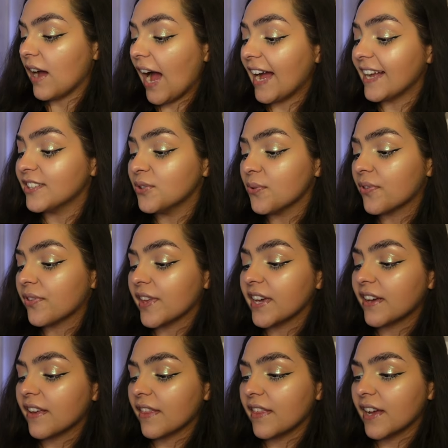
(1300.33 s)
I do
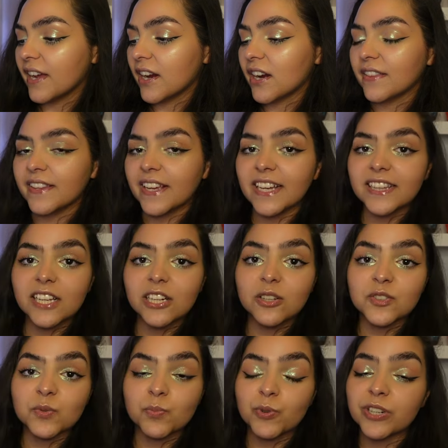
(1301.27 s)
think their Dia de
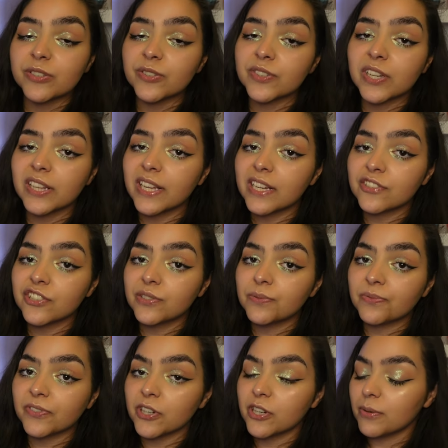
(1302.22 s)
los Muertos collection
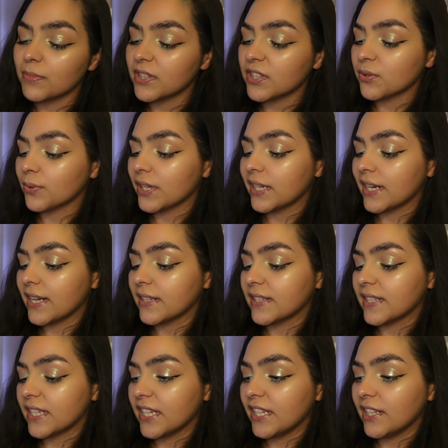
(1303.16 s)
from
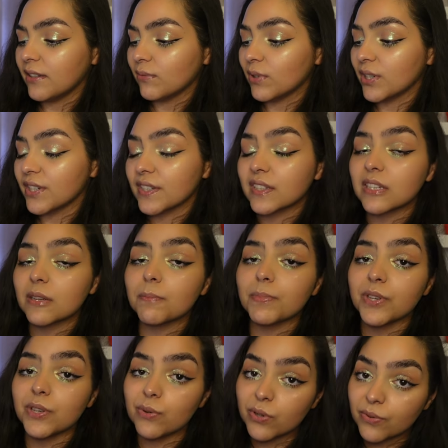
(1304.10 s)
2019 was
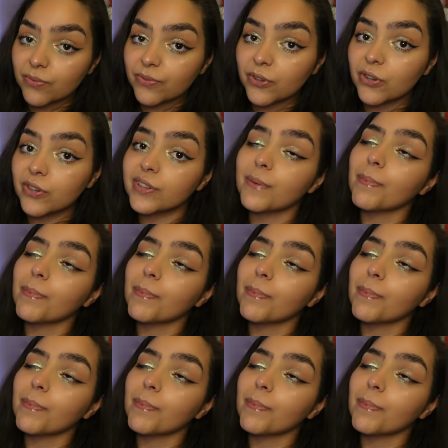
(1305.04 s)
beautiful.